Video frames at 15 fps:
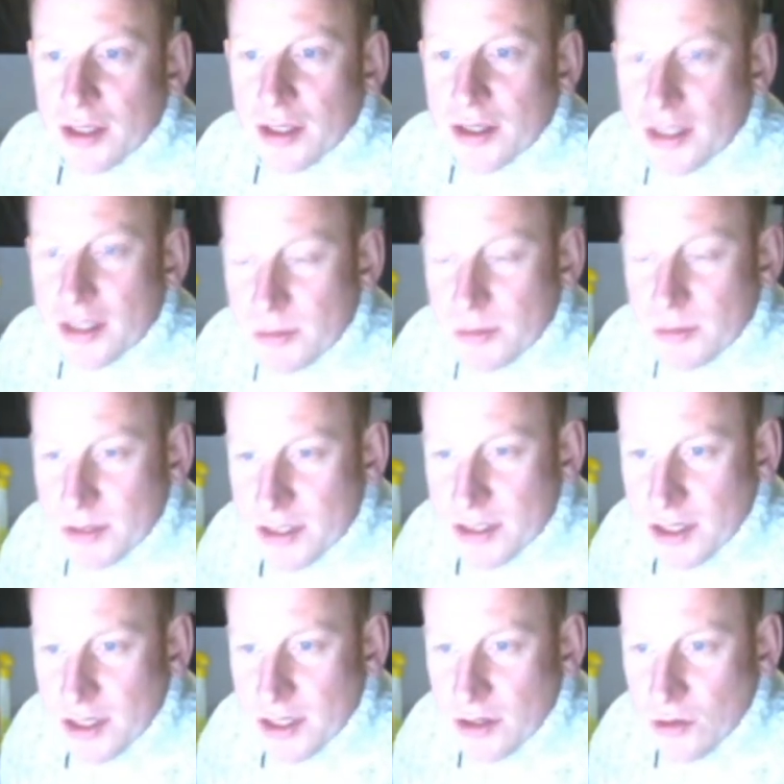This was
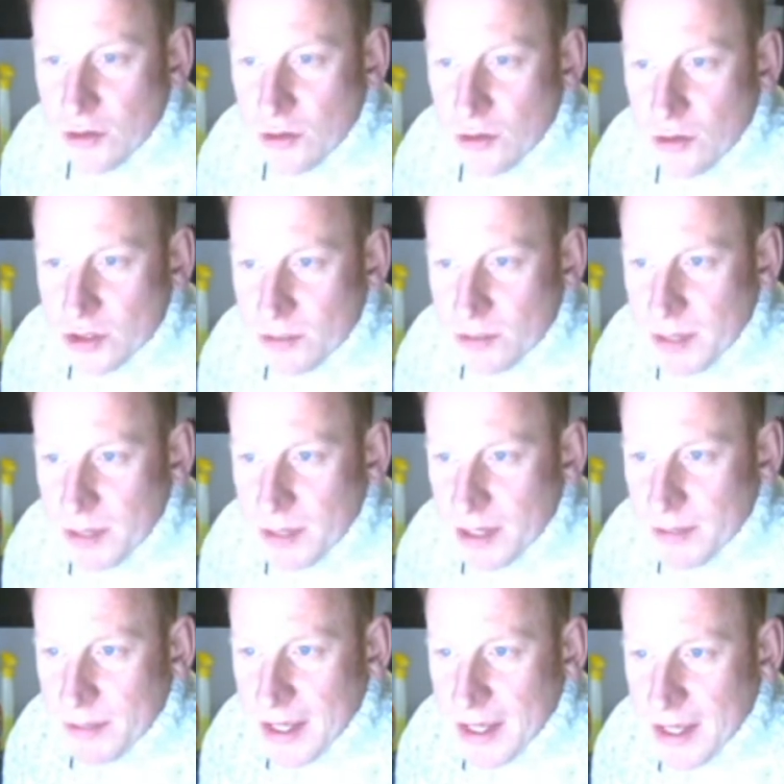an auction
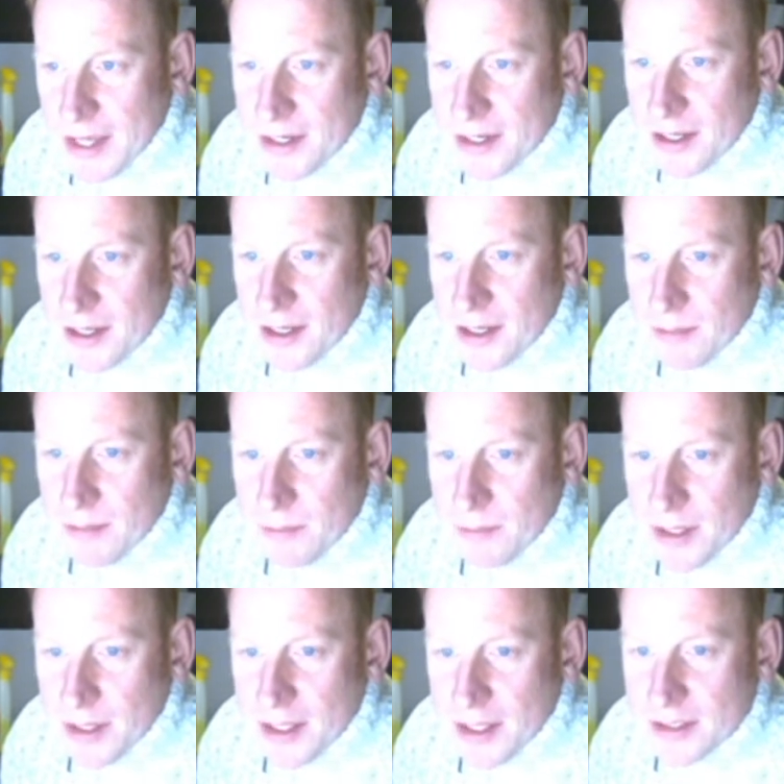pickup again.
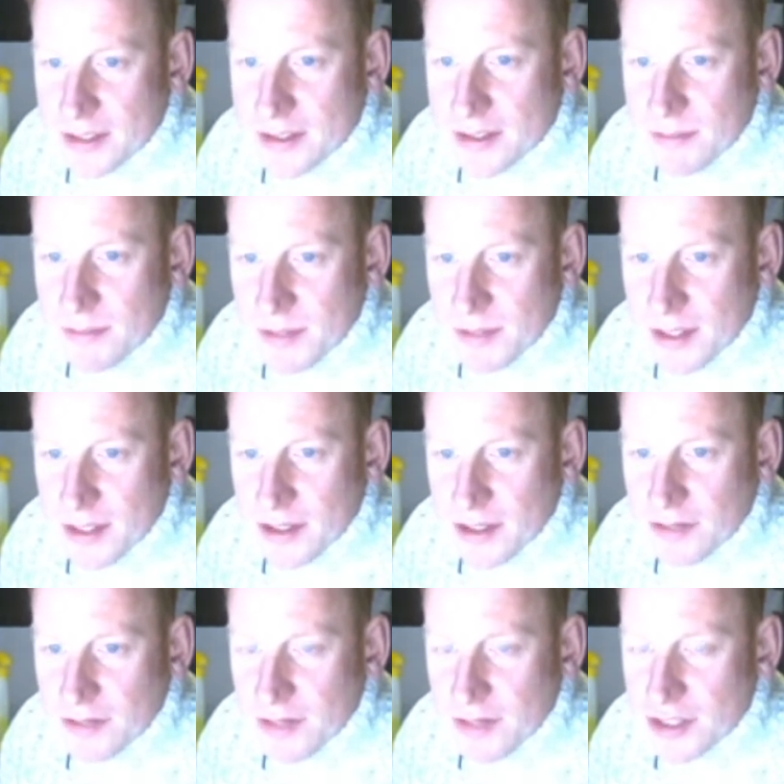It's something that I
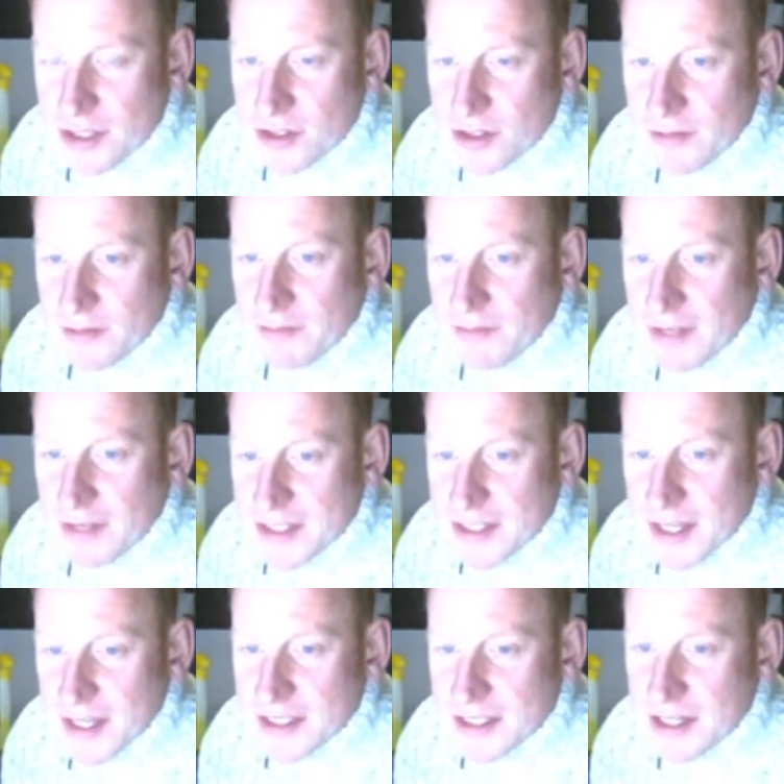really should have
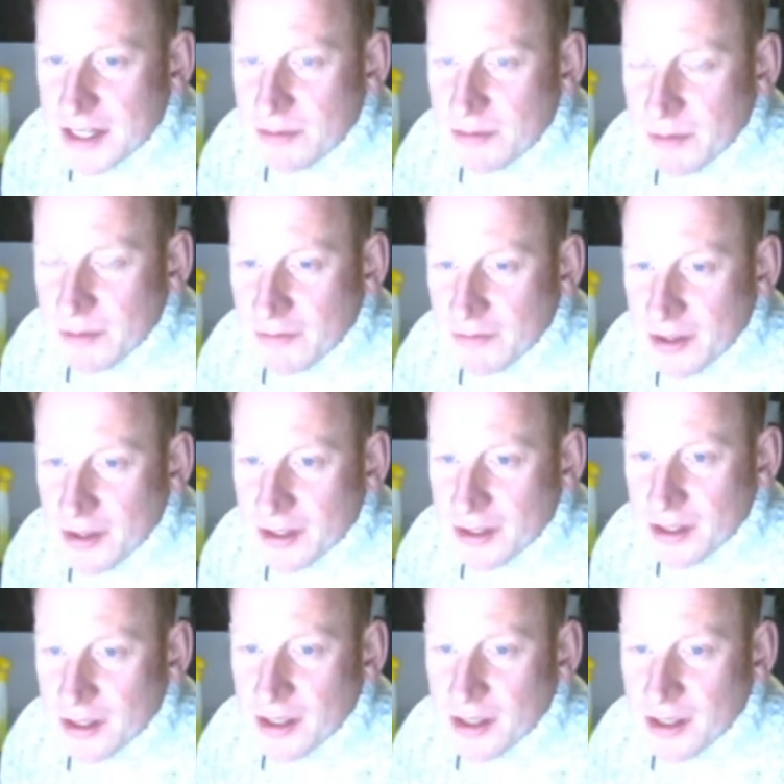investigated a little bit further,